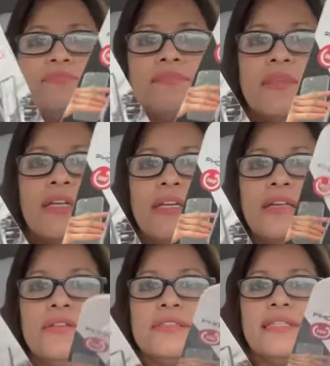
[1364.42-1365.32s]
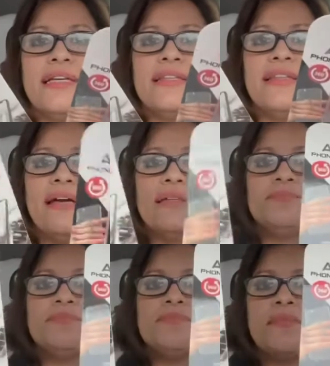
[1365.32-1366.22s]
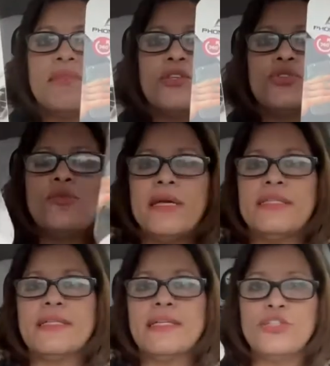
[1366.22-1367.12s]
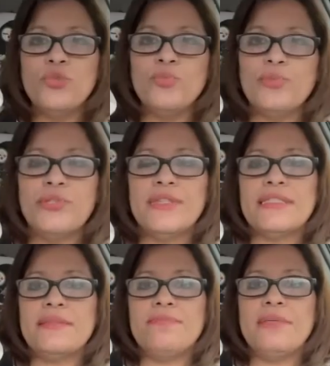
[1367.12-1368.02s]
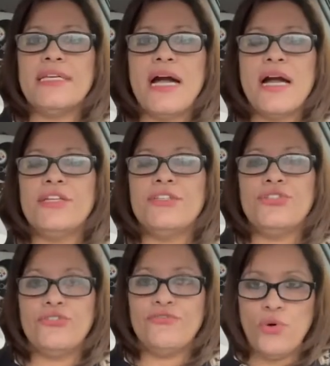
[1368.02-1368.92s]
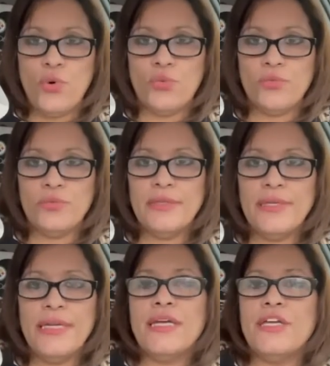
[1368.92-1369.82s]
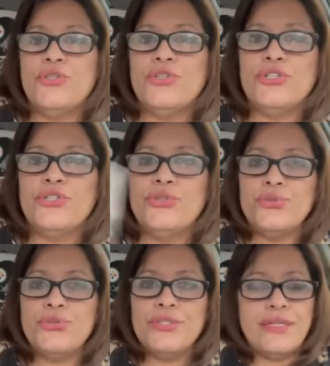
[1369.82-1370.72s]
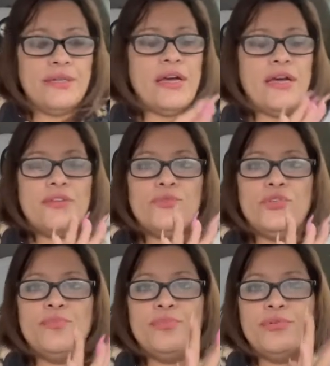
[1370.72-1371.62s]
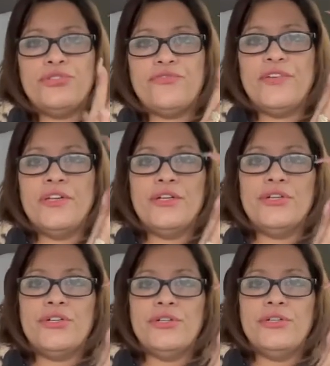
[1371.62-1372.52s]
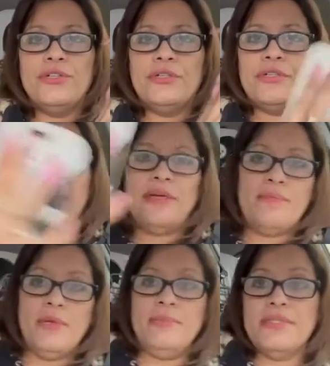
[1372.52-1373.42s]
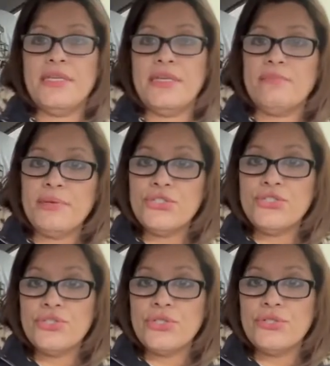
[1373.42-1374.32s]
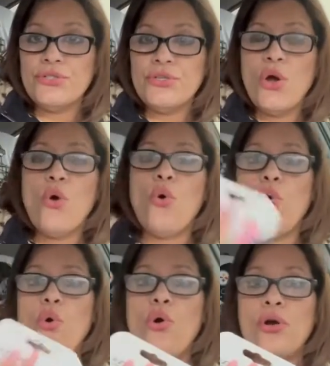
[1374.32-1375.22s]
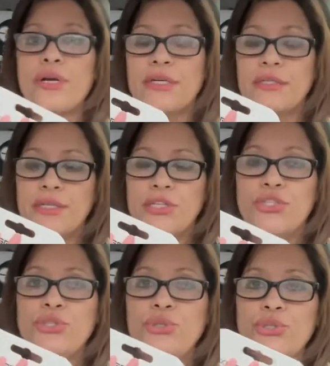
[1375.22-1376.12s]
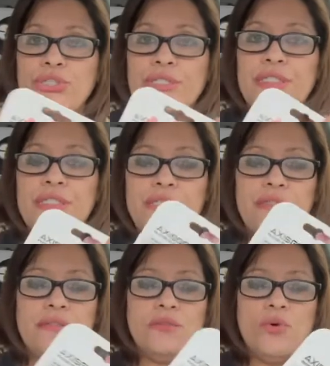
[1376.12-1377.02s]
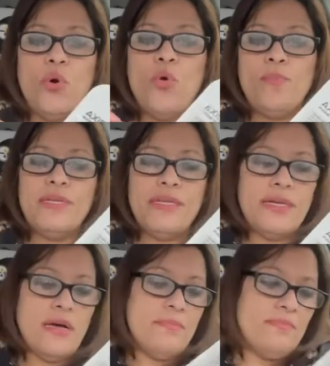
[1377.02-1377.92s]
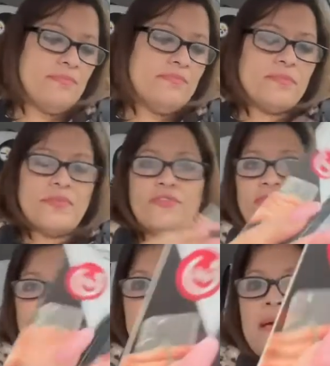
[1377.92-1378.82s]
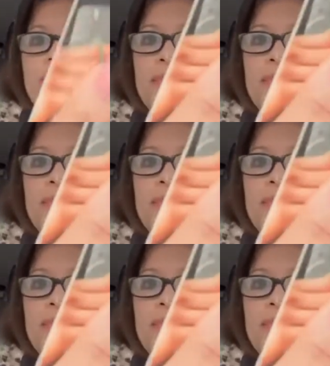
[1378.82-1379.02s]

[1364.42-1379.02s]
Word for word: and it looks like that so basically you put this behind your phone and you can use it as when you put your finger and maybe take a picture or you can open it up for example